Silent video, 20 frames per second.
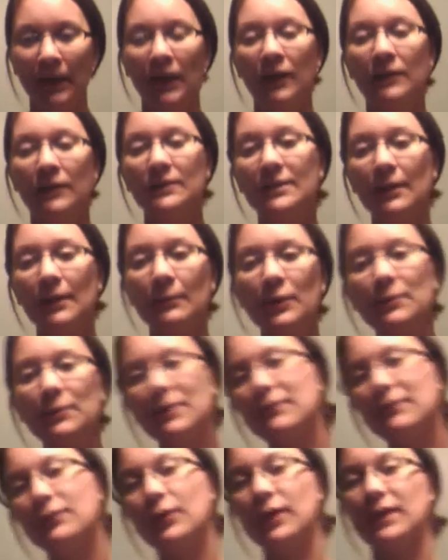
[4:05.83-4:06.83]
The summer
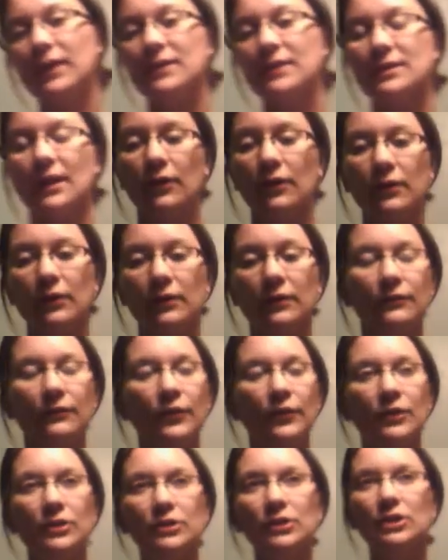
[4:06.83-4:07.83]
before this, I heard the
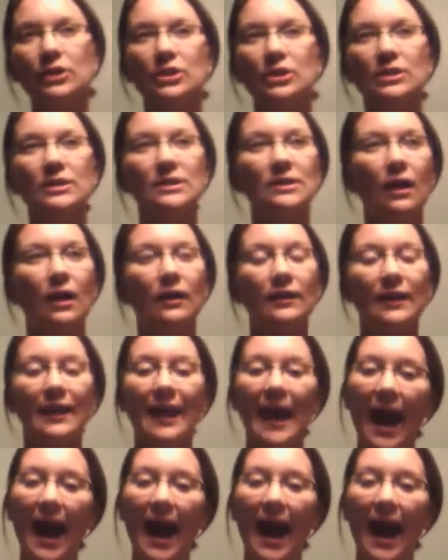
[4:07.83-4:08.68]
first Christian song that I